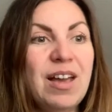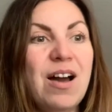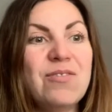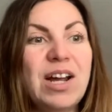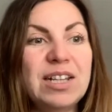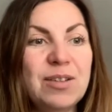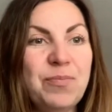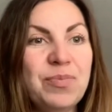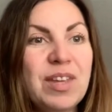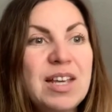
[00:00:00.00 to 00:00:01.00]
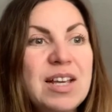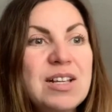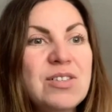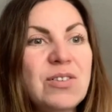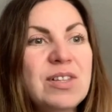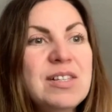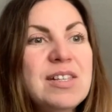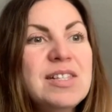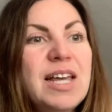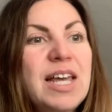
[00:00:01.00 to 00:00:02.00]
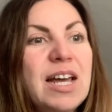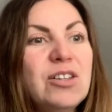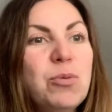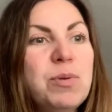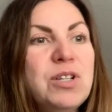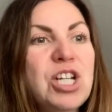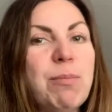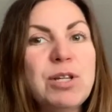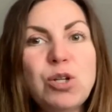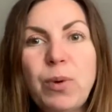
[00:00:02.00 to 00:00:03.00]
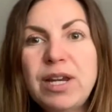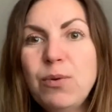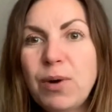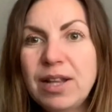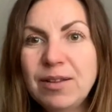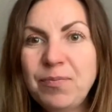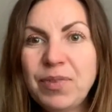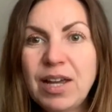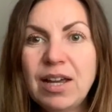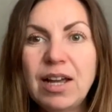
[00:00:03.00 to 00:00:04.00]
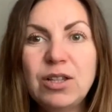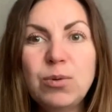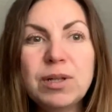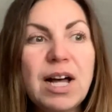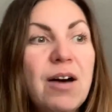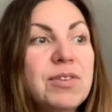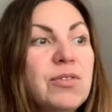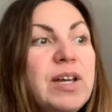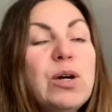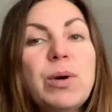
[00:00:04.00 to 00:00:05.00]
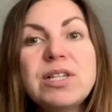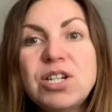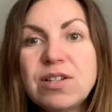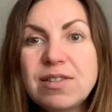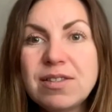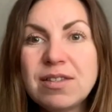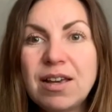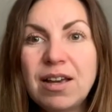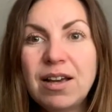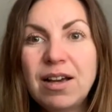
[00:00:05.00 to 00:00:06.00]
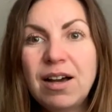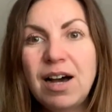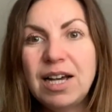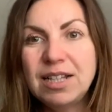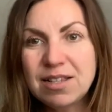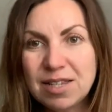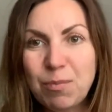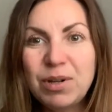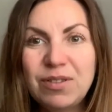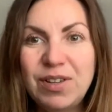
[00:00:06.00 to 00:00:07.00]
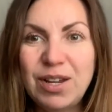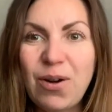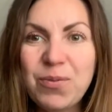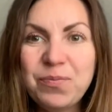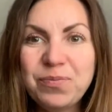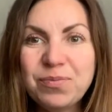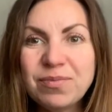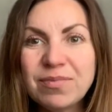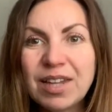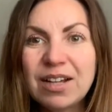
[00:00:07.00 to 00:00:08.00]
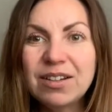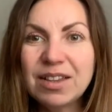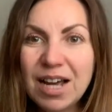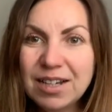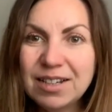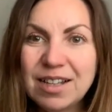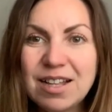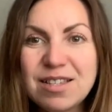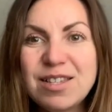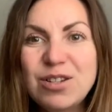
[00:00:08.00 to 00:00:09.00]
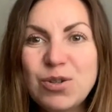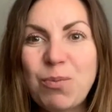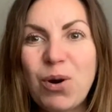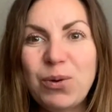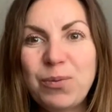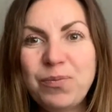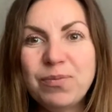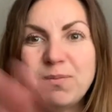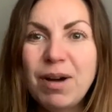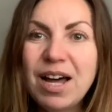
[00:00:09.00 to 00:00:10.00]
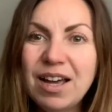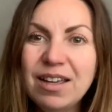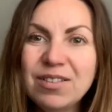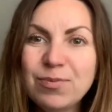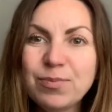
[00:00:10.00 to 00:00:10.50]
All right. So this is the end of chapter 21, and you will have 3 questions in a separate video. Good luck, and I'll see you tomorrow. Bye.